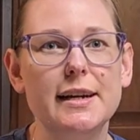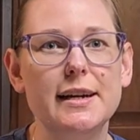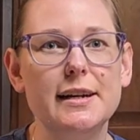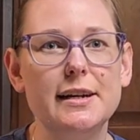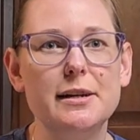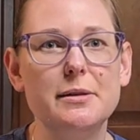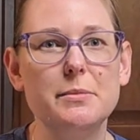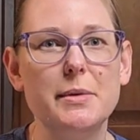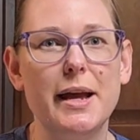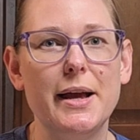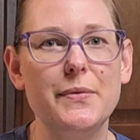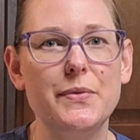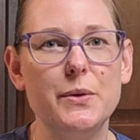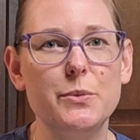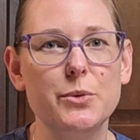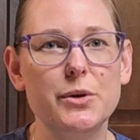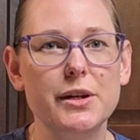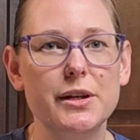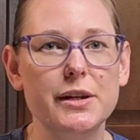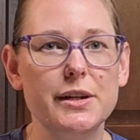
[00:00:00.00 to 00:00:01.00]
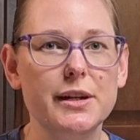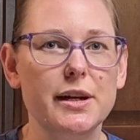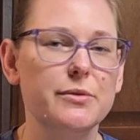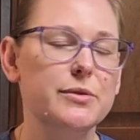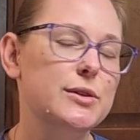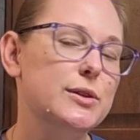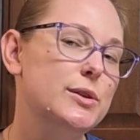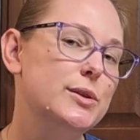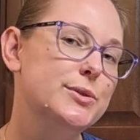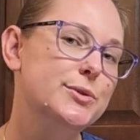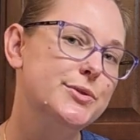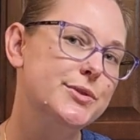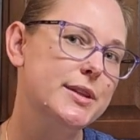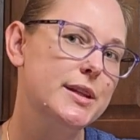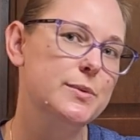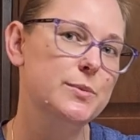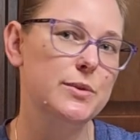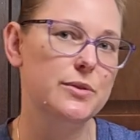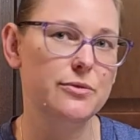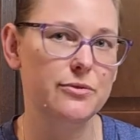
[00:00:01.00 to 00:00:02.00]
And then we're going to cover
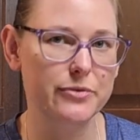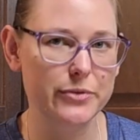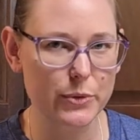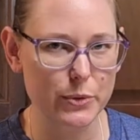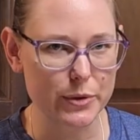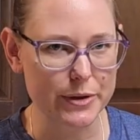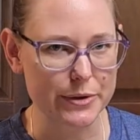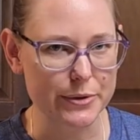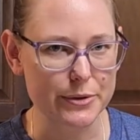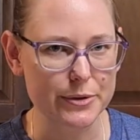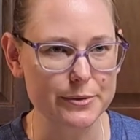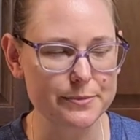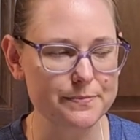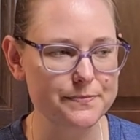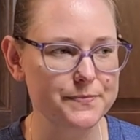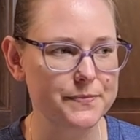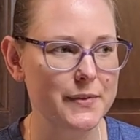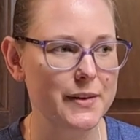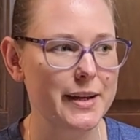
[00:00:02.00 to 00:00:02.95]
loosely with foil.